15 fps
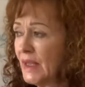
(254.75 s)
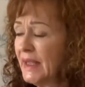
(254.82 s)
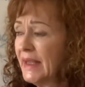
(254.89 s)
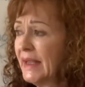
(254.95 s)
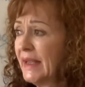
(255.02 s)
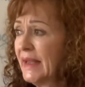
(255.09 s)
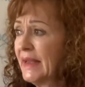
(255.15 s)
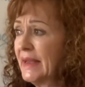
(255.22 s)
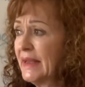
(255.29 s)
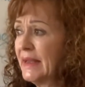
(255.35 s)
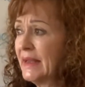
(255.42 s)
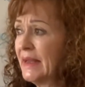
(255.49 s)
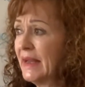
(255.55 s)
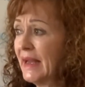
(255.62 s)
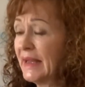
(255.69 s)

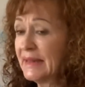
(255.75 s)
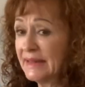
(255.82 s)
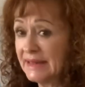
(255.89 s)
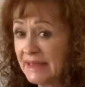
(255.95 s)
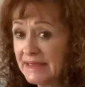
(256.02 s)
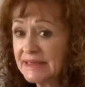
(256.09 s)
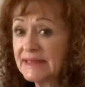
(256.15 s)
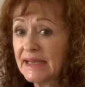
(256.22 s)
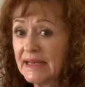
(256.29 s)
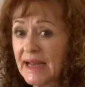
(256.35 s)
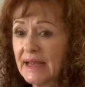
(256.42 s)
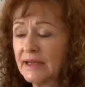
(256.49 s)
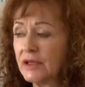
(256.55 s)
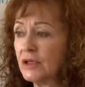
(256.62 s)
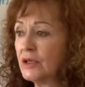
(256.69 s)
this
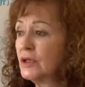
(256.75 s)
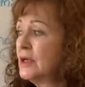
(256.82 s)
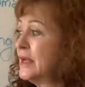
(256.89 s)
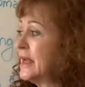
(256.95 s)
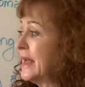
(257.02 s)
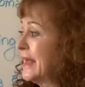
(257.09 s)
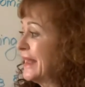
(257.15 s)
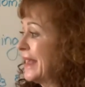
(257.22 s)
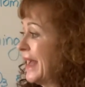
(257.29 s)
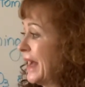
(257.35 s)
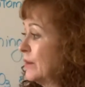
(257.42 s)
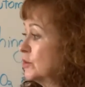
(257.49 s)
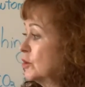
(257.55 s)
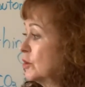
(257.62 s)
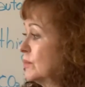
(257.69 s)
scenario,
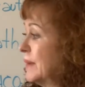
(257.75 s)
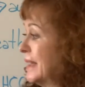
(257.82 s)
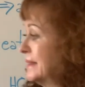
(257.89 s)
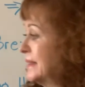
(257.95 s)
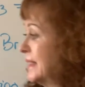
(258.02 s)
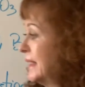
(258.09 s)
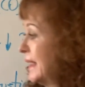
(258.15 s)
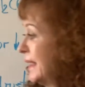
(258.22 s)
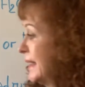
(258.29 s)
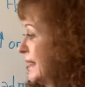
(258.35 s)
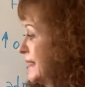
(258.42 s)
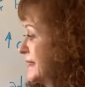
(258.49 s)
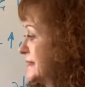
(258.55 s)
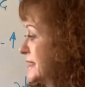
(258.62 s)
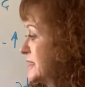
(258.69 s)
automatically
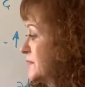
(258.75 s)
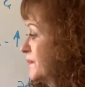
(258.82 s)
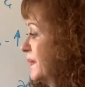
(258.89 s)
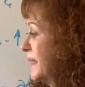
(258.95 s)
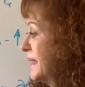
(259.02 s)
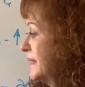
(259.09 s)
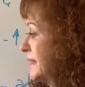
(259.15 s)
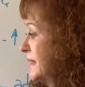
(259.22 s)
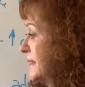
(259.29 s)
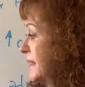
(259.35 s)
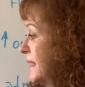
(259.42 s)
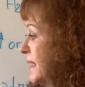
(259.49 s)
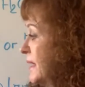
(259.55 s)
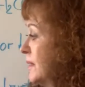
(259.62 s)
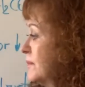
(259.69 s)
is split
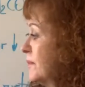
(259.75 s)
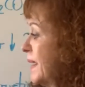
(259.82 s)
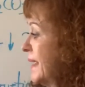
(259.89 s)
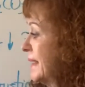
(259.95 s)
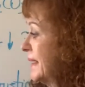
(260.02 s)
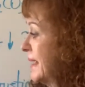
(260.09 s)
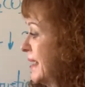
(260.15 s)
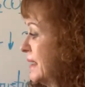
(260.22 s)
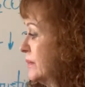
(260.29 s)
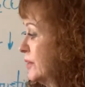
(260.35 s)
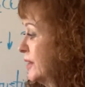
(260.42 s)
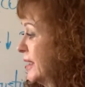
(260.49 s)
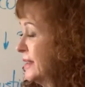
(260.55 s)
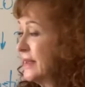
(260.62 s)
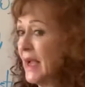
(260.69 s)
in
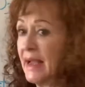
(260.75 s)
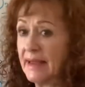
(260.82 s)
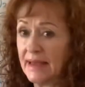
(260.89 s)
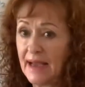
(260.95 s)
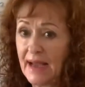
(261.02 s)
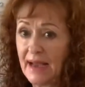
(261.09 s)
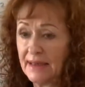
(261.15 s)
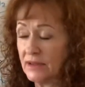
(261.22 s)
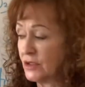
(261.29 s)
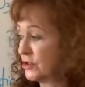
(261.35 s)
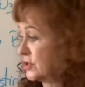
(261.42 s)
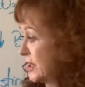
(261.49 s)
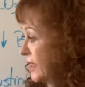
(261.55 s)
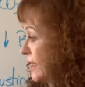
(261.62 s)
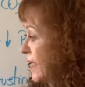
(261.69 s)
bicarbonate and
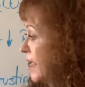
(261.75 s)
hydrogen.